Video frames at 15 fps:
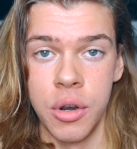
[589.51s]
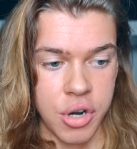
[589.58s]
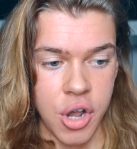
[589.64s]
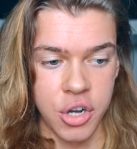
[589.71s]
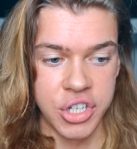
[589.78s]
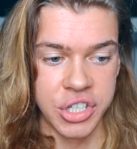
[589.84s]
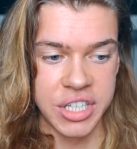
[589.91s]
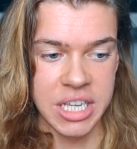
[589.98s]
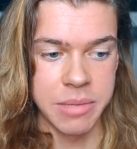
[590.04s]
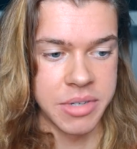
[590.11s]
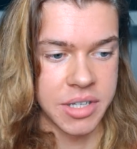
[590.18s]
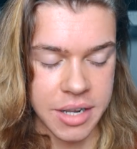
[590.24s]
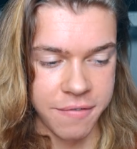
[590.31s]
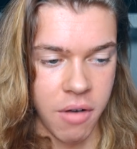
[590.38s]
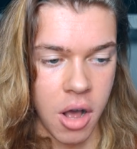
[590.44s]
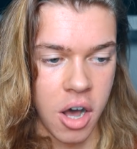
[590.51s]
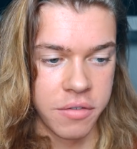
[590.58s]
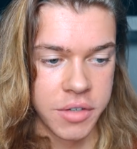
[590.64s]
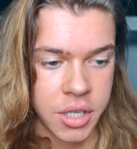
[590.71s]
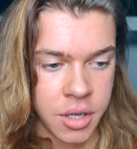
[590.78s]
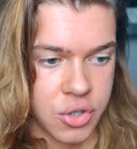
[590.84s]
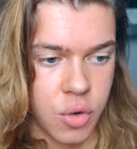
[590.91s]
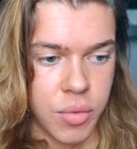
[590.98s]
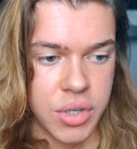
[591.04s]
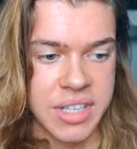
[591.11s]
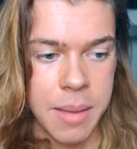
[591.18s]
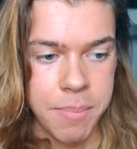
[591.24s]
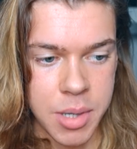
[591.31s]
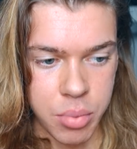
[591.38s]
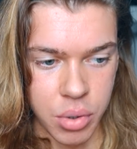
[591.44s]
Production team is involved. There's over
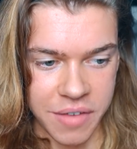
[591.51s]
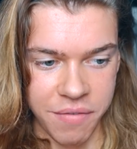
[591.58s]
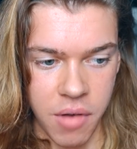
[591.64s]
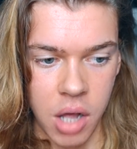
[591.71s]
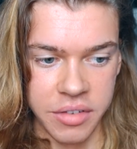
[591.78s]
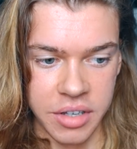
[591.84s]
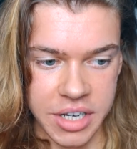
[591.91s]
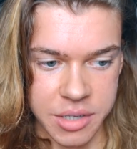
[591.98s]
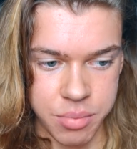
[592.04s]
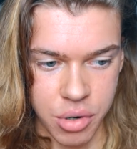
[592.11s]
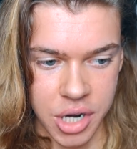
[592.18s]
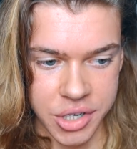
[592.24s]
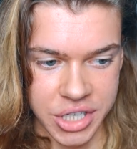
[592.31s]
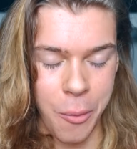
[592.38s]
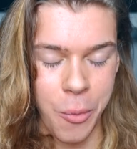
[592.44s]
10 people involved in this project.